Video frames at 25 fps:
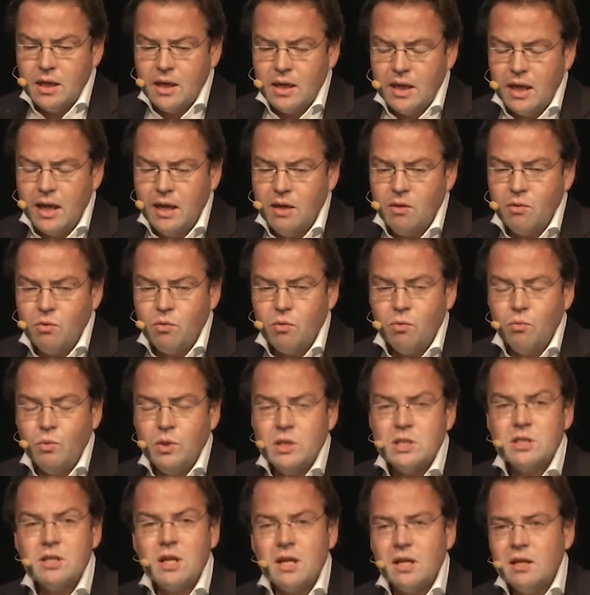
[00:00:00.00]
And we
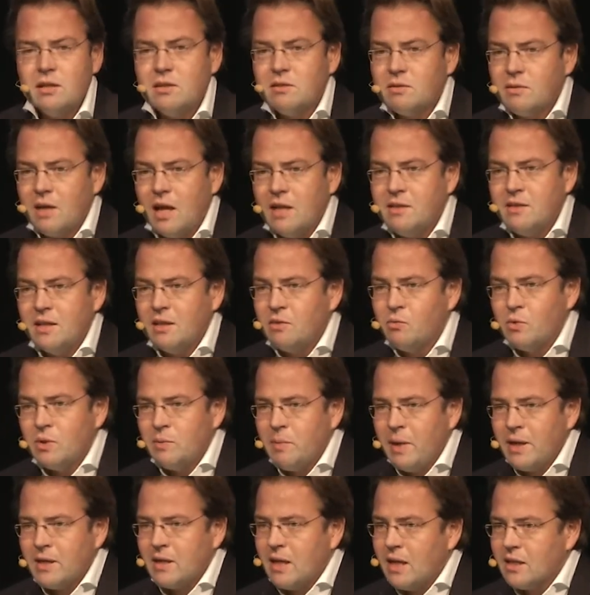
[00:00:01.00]
studied, I think we
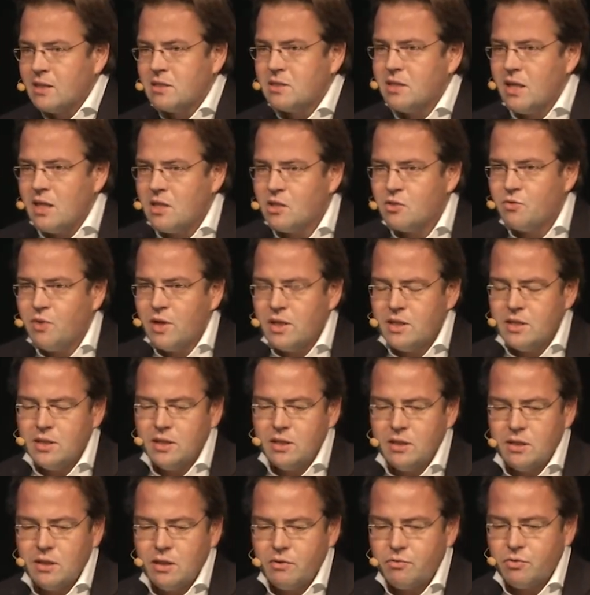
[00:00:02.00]
make like 10,
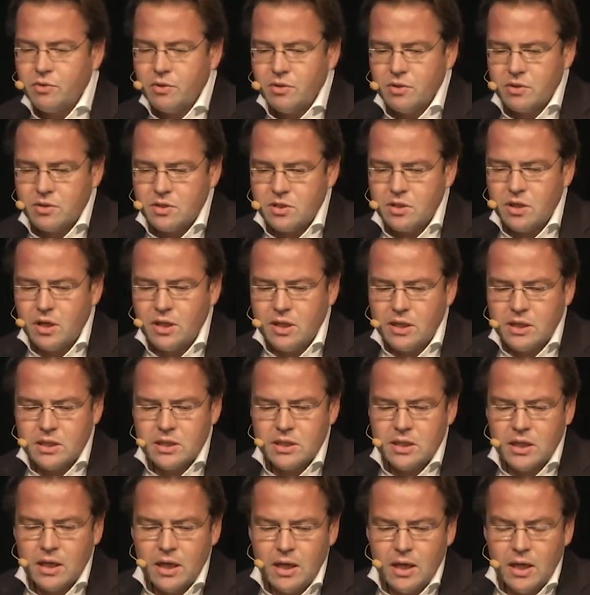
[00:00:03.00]
20 different
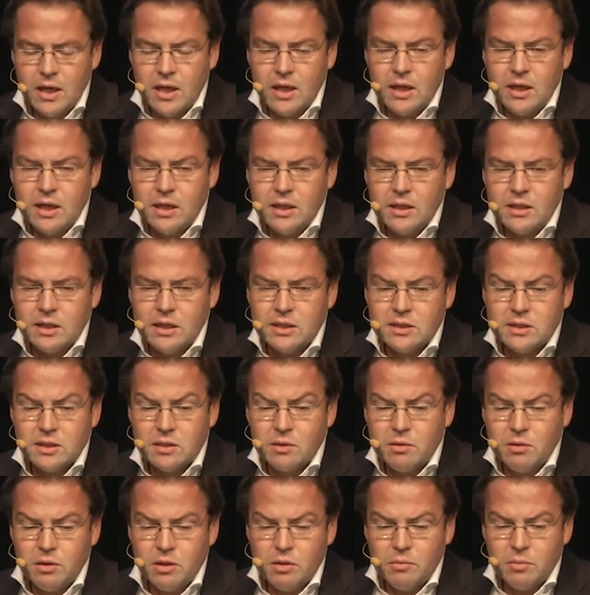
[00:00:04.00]
studies that
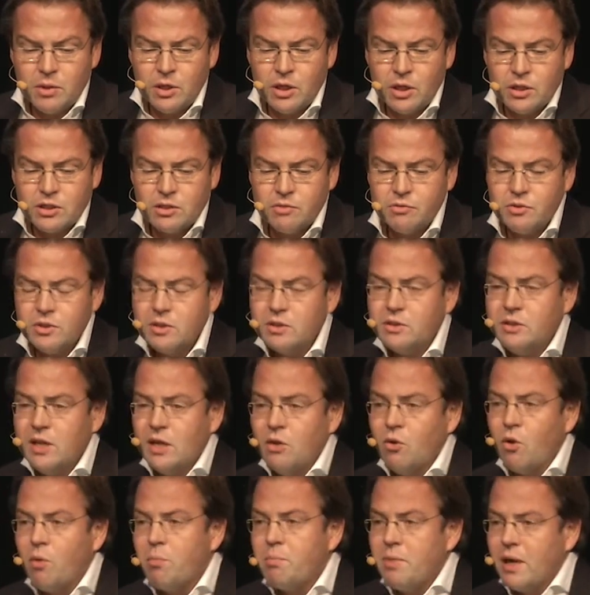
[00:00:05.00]
because of the
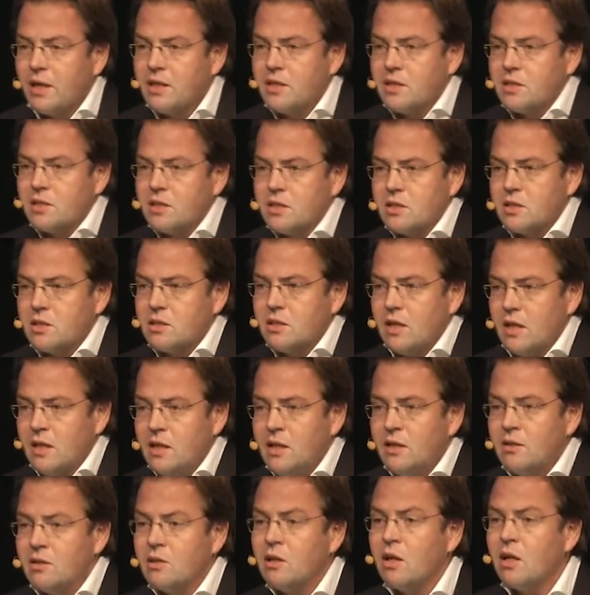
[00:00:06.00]
general practices, they
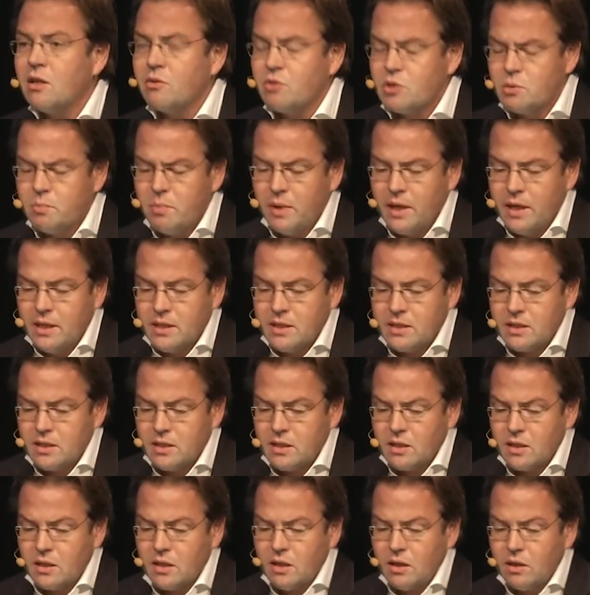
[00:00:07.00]
need a lot of space.